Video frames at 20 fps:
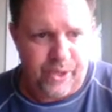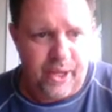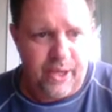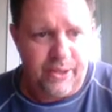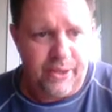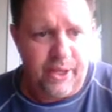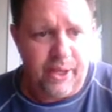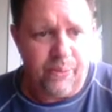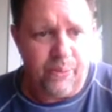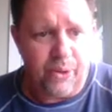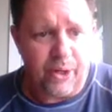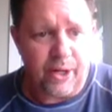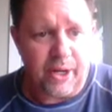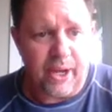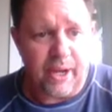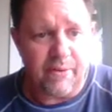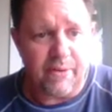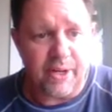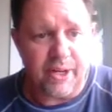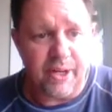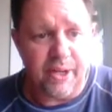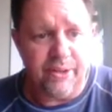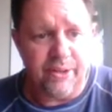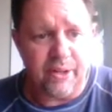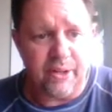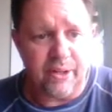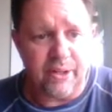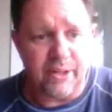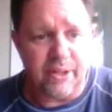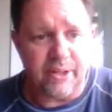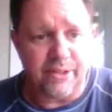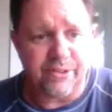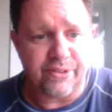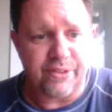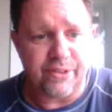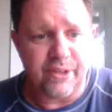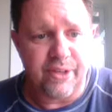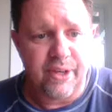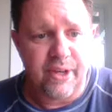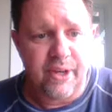And then we're going to have another
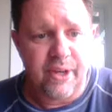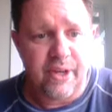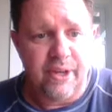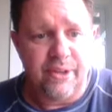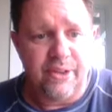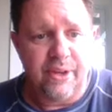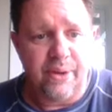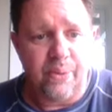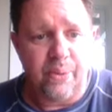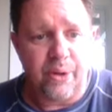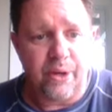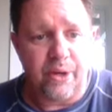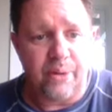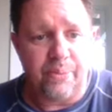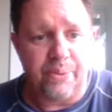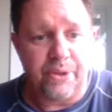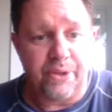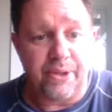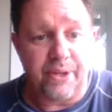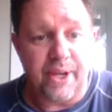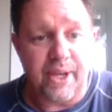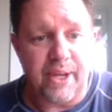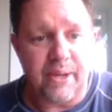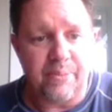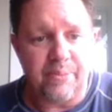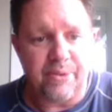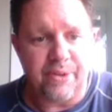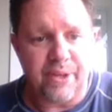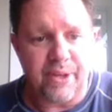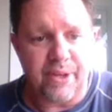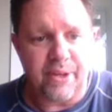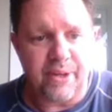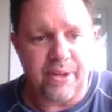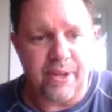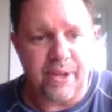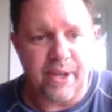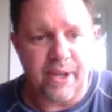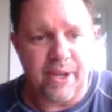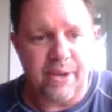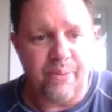list that we're going to put the names
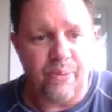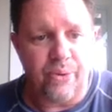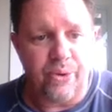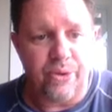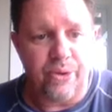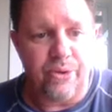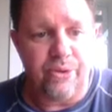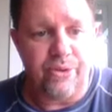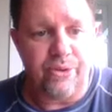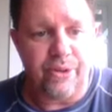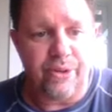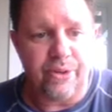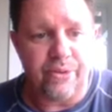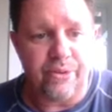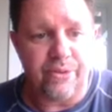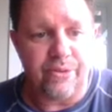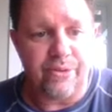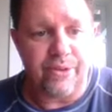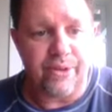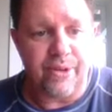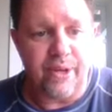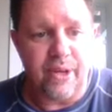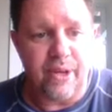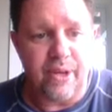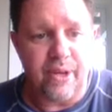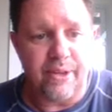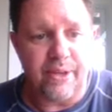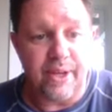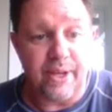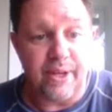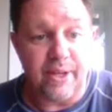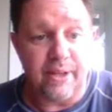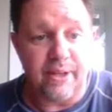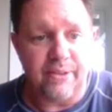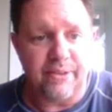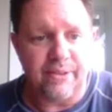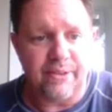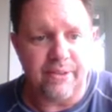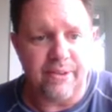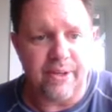in, and we'll use those that
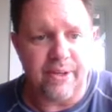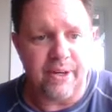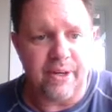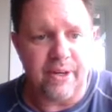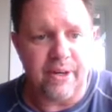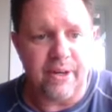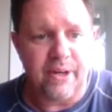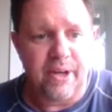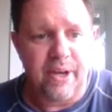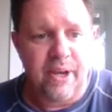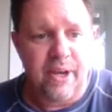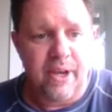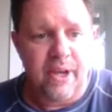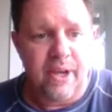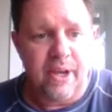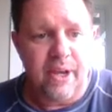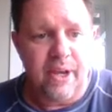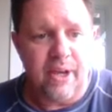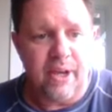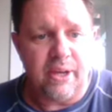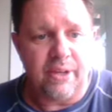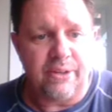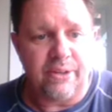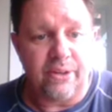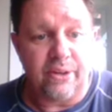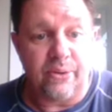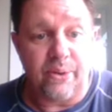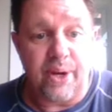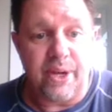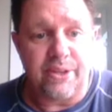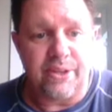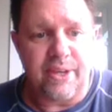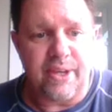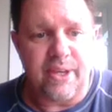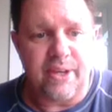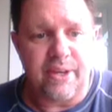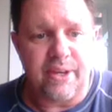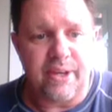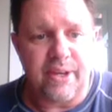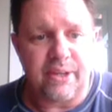list there to create the
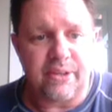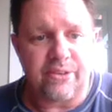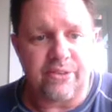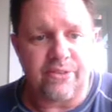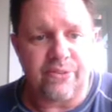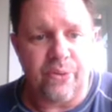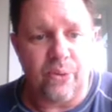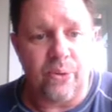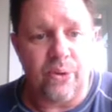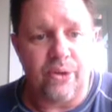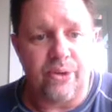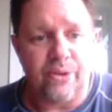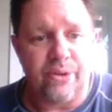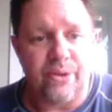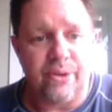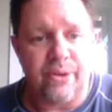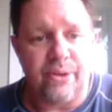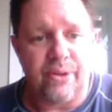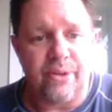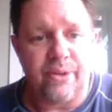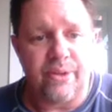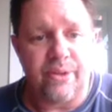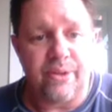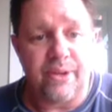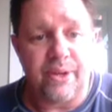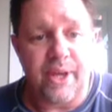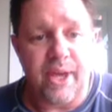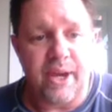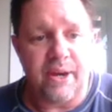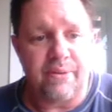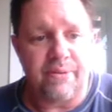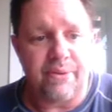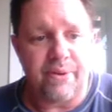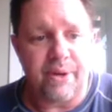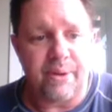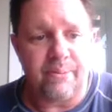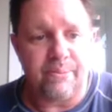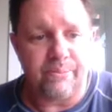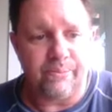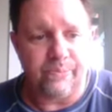index for the data frame.